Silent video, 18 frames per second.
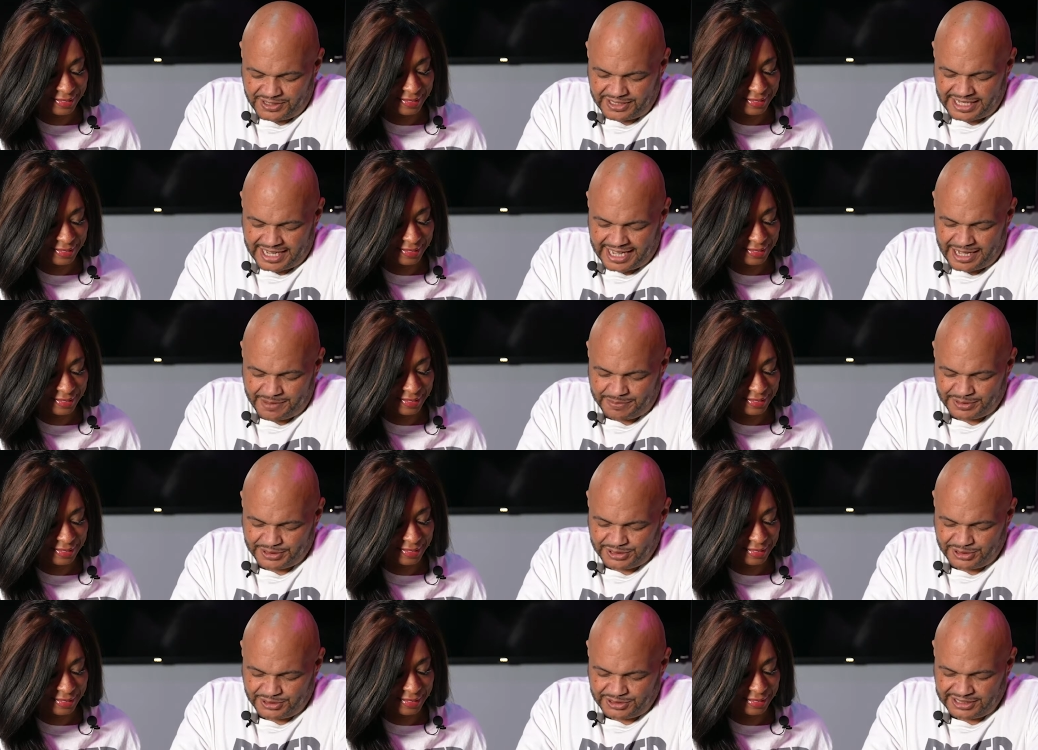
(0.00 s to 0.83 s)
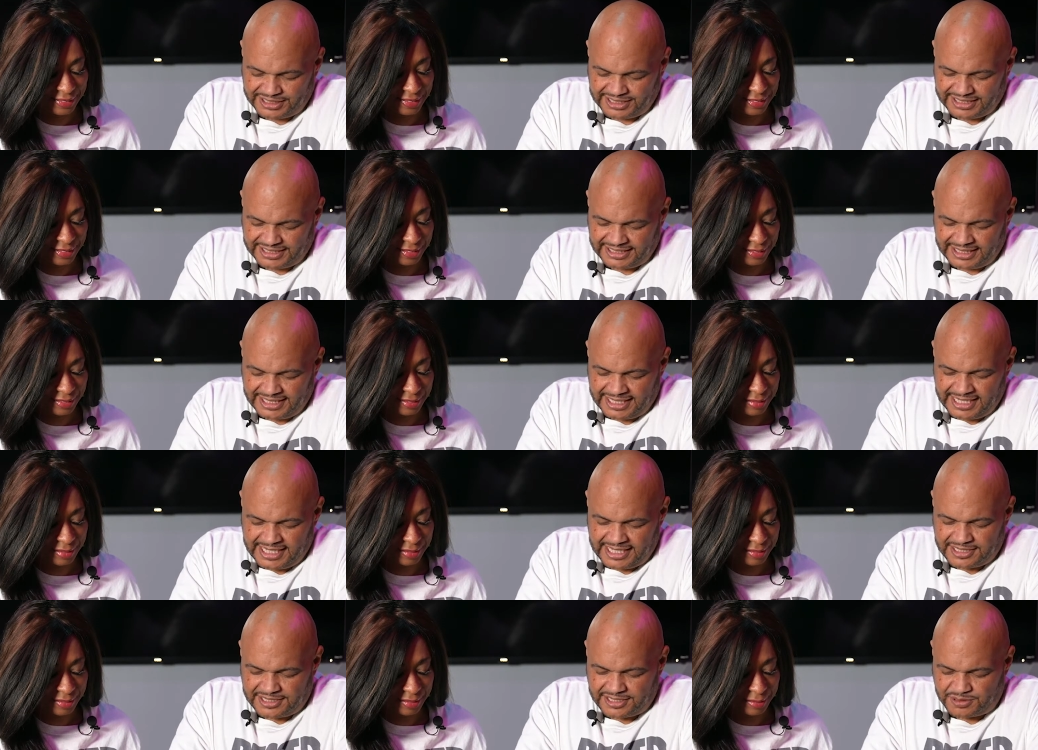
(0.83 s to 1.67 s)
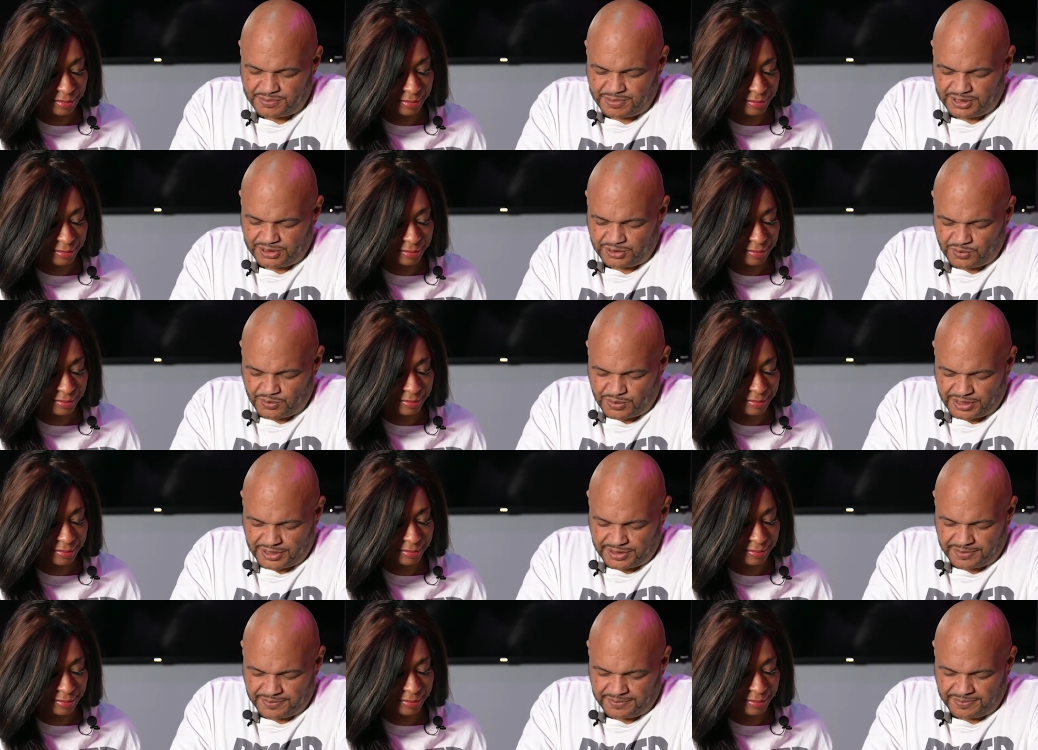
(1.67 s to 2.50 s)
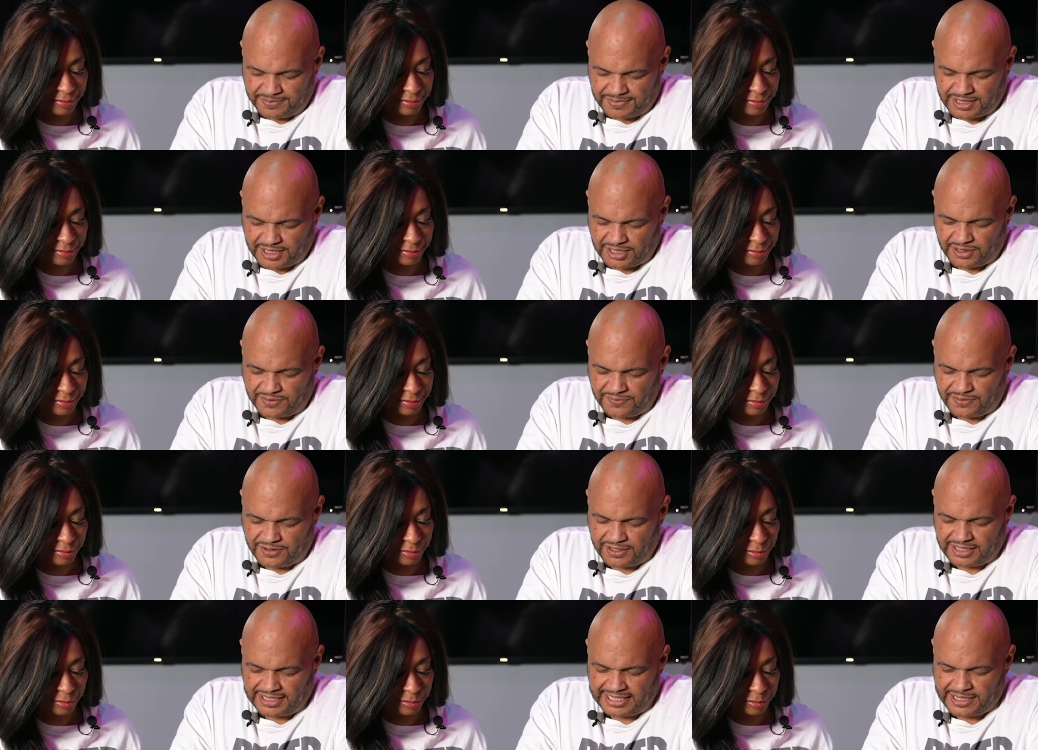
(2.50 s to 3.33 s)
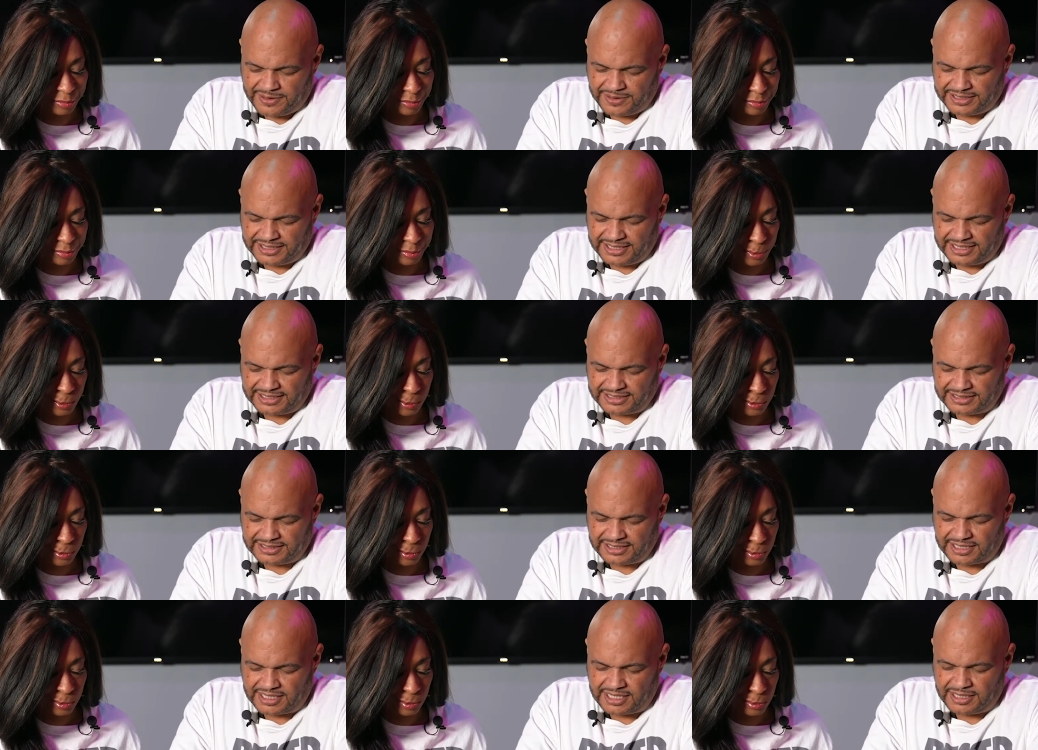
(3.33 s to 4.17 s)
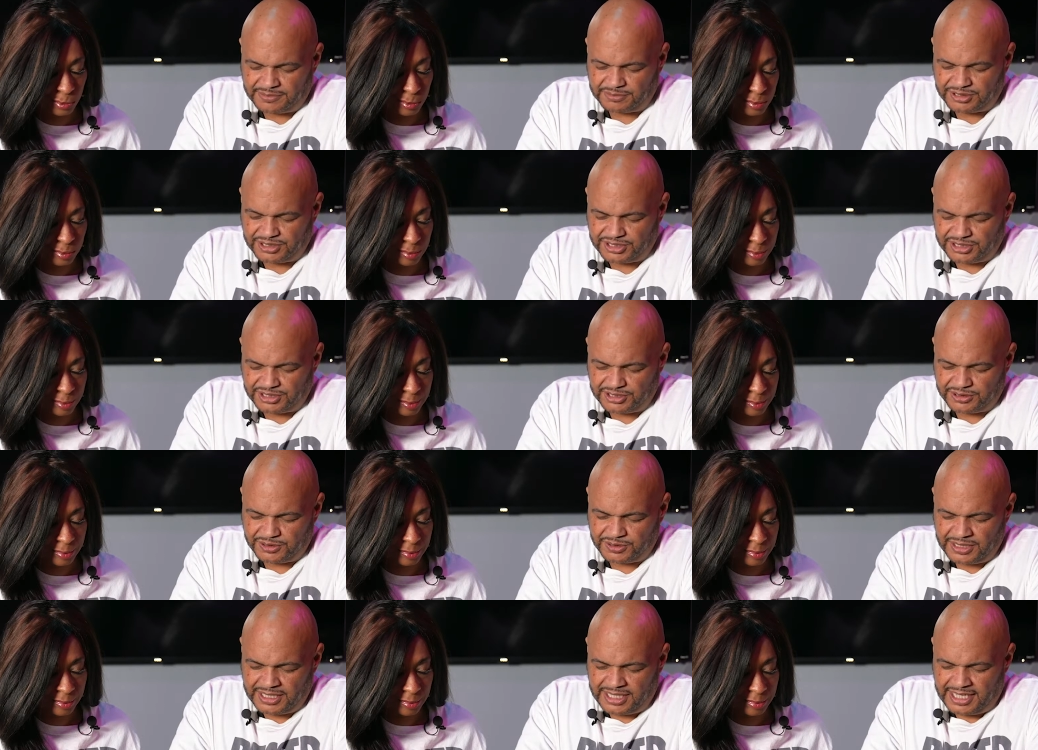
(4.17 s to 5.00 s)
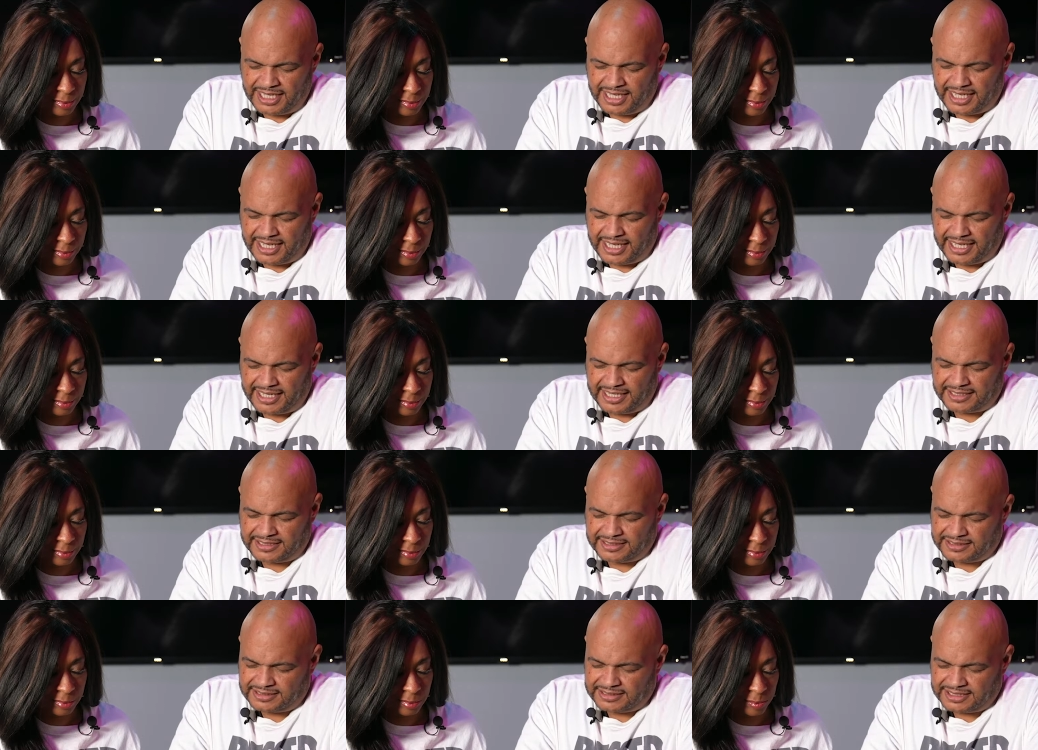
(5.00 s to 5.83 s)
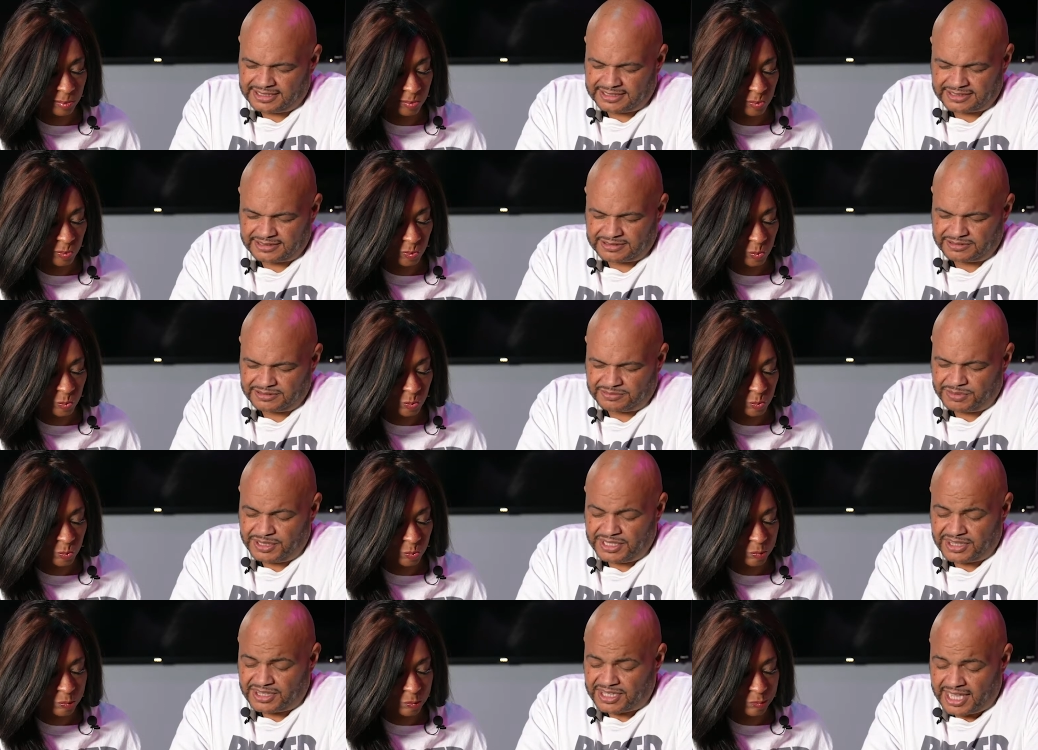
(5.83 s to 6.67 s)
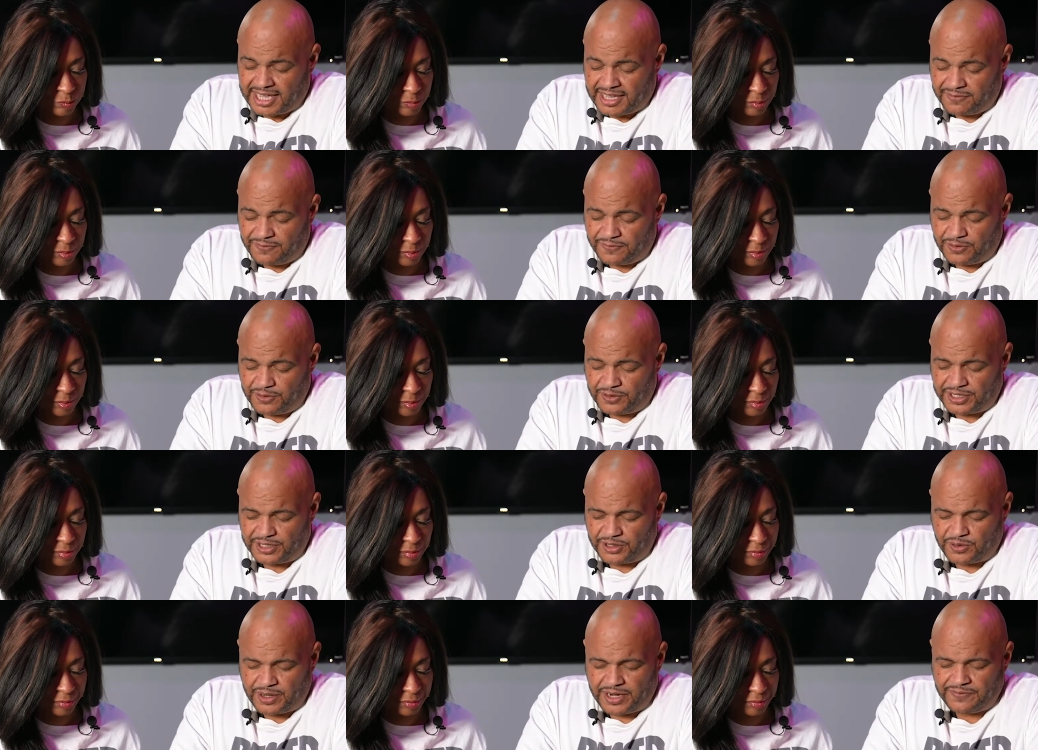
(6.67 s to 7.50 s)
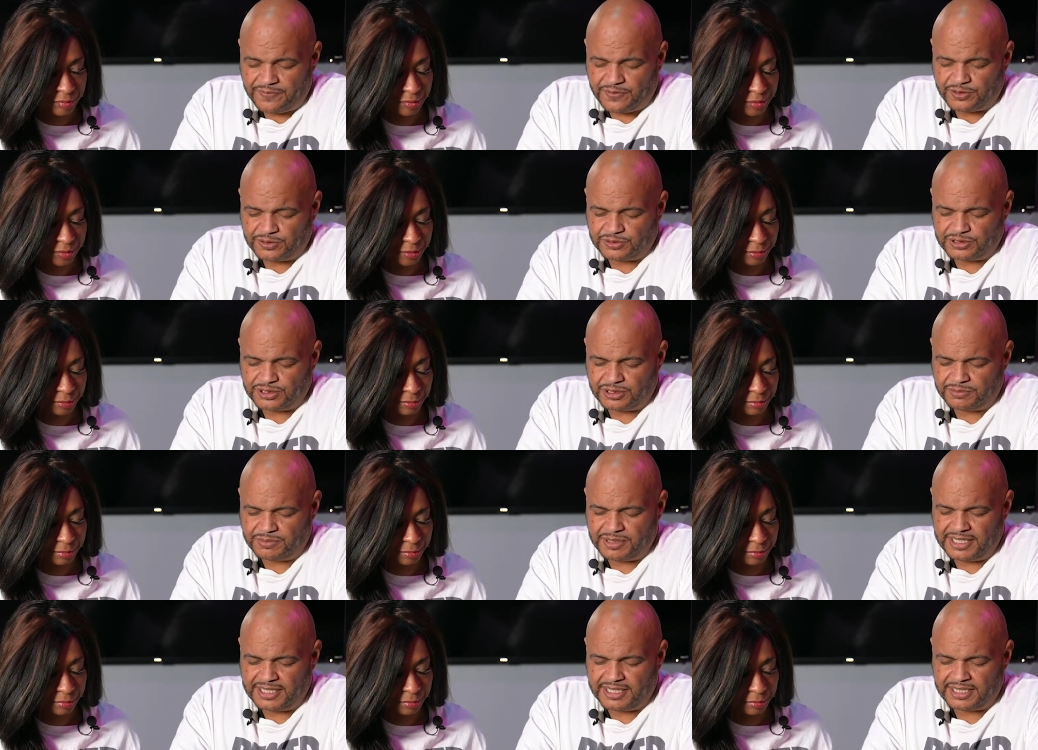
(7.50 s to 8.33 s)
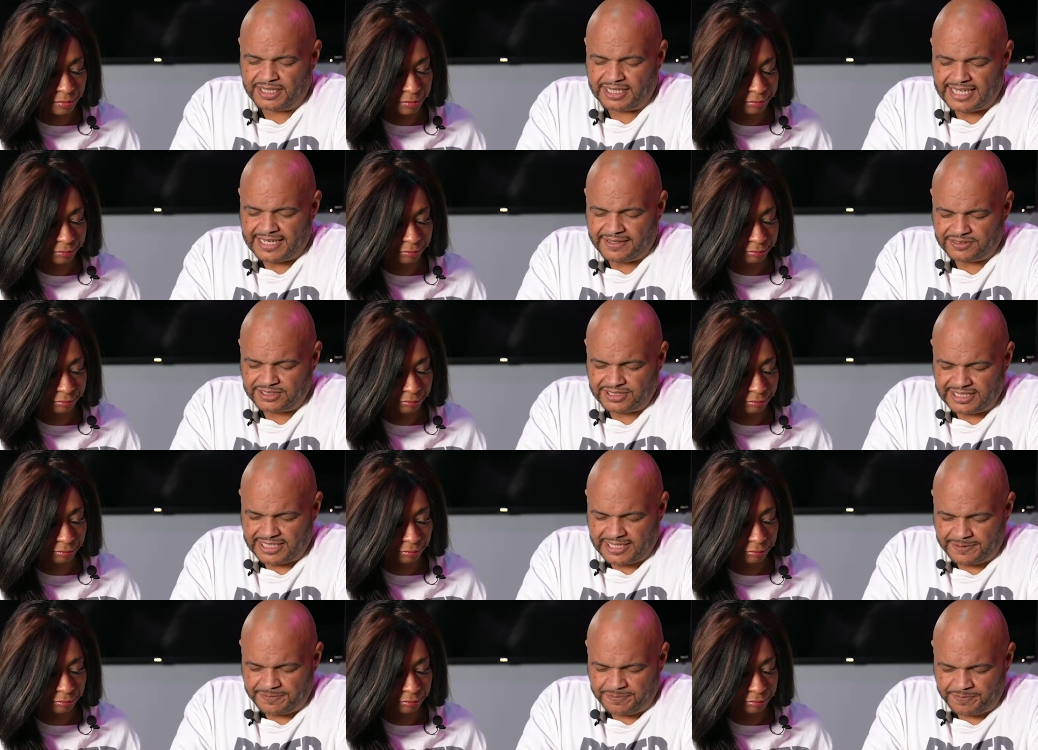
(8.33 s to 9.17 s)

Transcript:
Speaker 1: the opportunity to speak the word. Thank you for allowing us to come to you and just be thankful and grateful to be alive today.